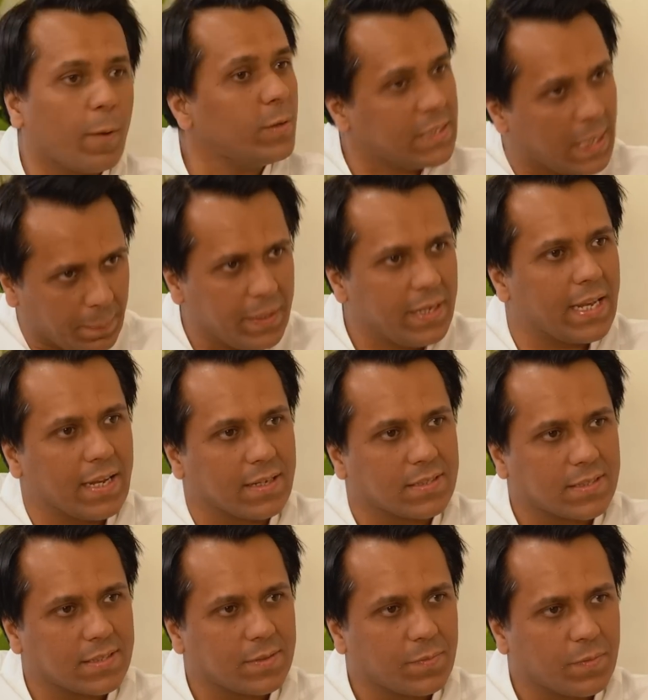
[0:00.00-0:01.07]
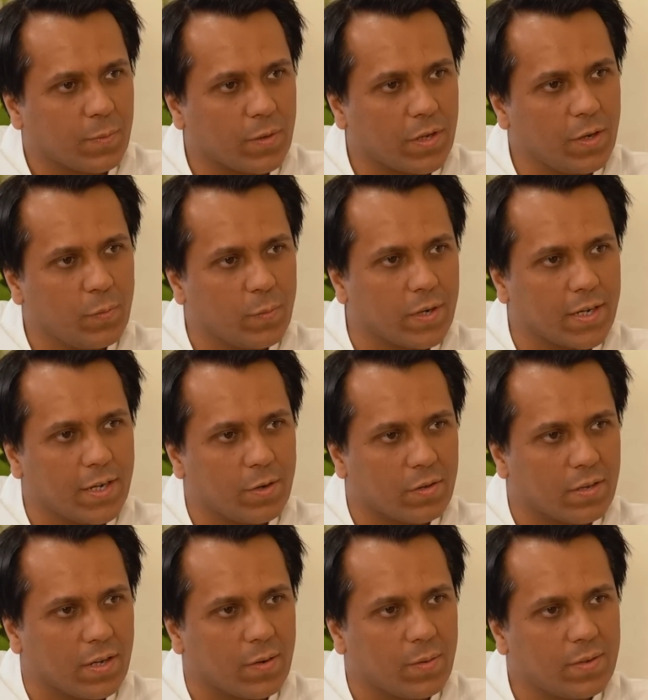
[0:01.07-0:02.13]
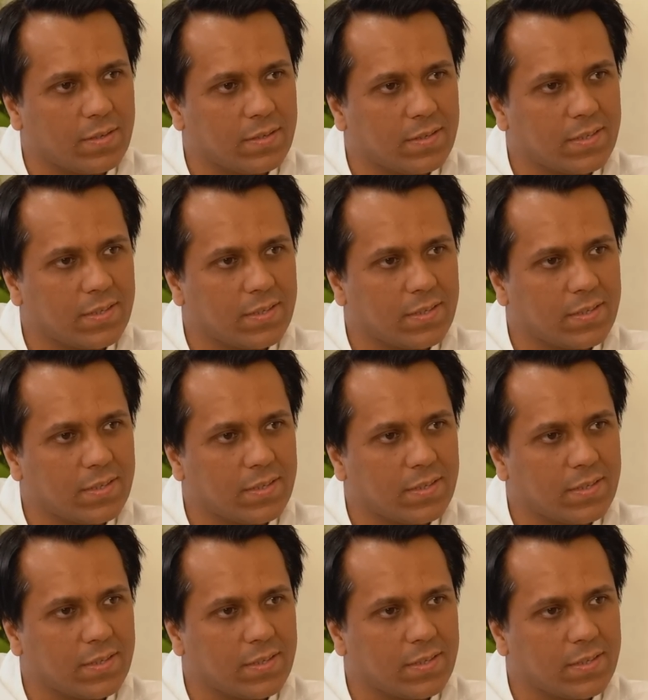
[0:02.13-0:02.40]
Sure. What's happening next? What are you working on now?